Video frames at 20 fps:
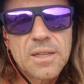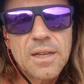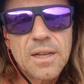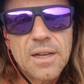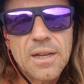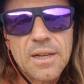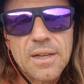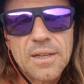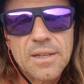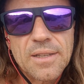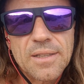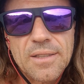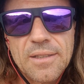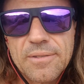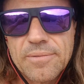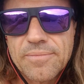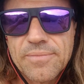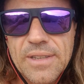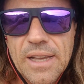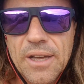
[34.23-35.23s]
And
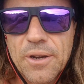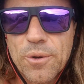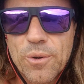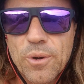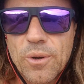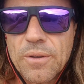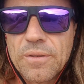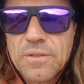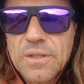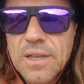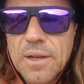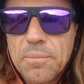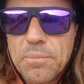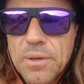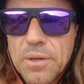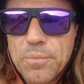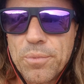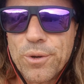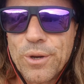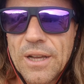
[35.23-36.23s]
I don't know if some
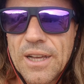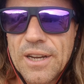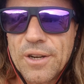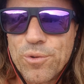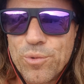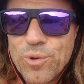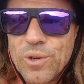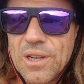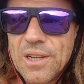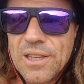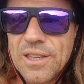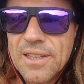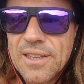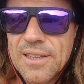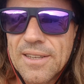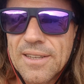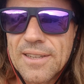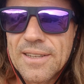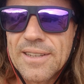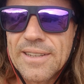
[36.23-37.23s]
people are really
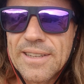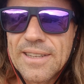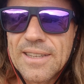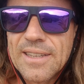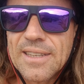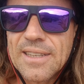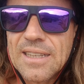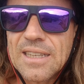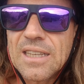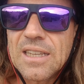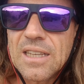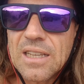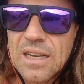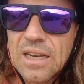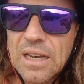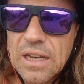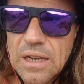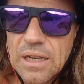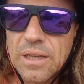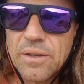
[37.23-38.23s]

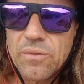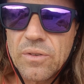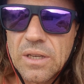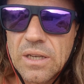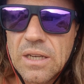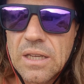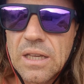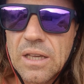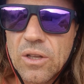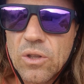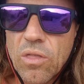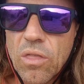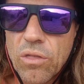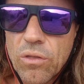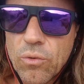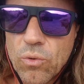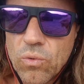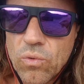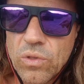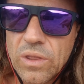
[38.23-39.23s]
living
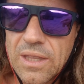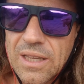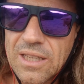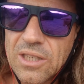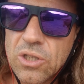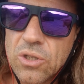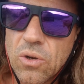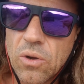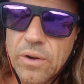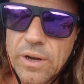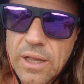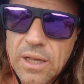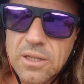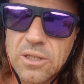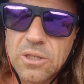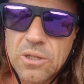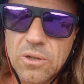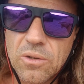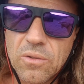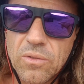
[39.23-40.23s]
through this
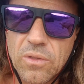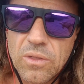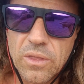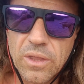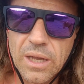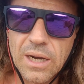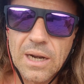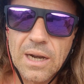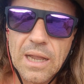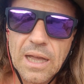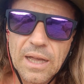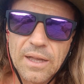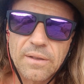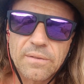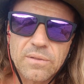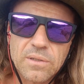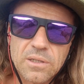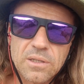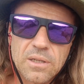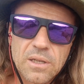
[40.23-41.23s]
connection their
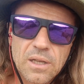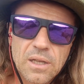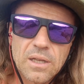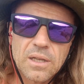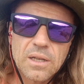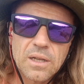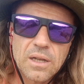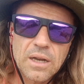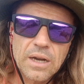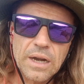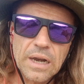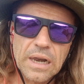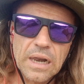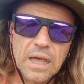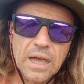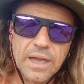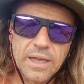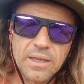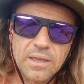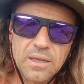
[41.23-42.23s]
lives
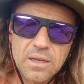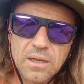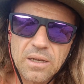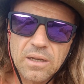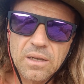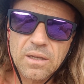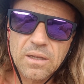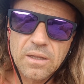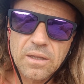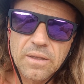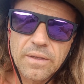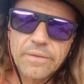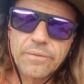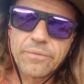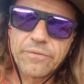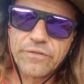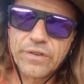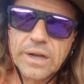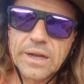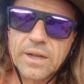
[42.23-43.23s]
like
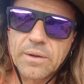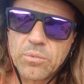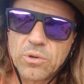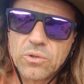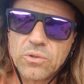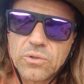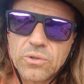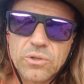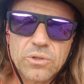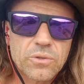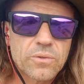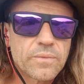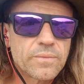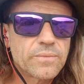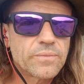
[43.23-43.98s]
vagabonds.